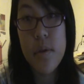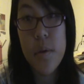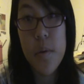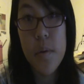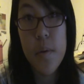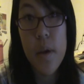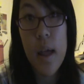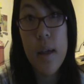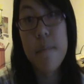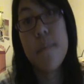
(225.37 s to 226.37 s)
So
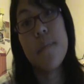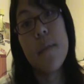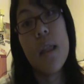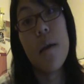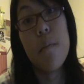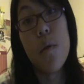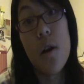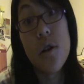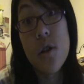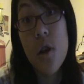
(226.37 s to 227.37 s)
yeah,
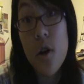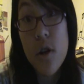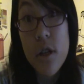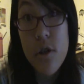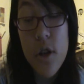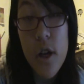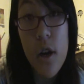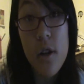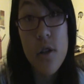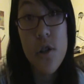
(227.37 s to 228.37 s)
broaden our internet
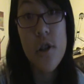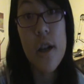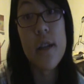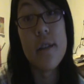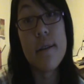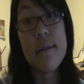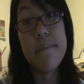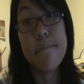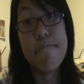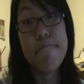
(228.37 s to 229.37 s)
knowledge,
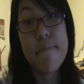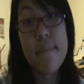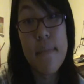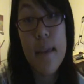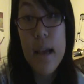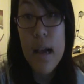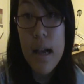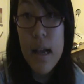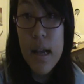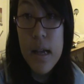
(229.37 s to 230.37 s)
and yeah,
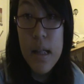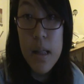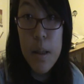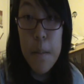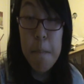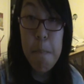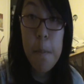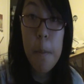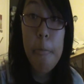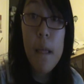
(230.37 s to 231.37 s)

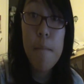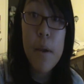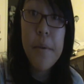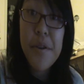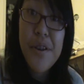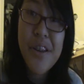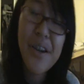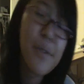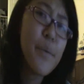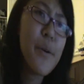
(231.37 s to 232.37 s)
maybe you could
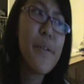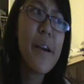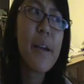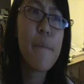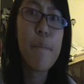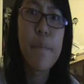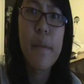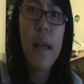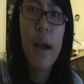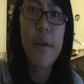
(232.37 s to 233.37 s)
talk about like
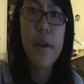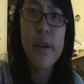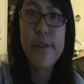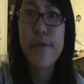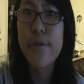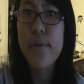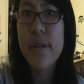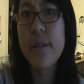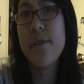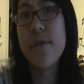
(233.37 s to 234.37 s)
how you got introduced
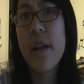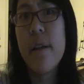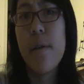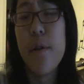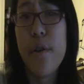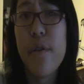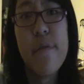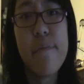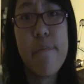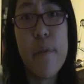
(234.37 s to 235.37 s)
to the internet, or
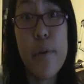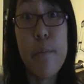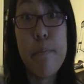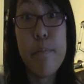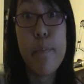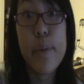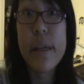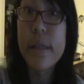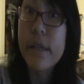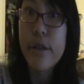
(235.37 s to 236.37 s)
your
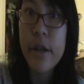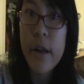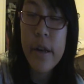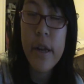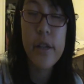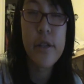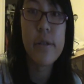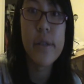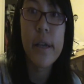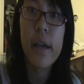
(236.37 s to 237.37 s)
biggest internet
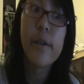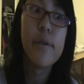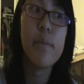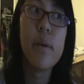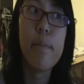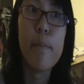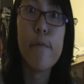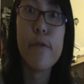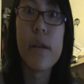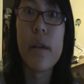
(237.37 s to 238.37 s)
addictions. Like I used to be a
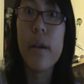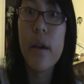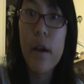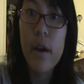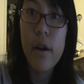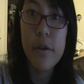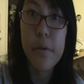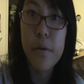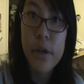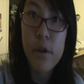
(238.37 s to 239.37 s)
really
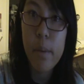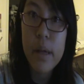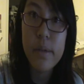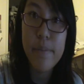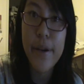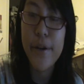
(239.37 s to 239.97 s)
hardcore Neopets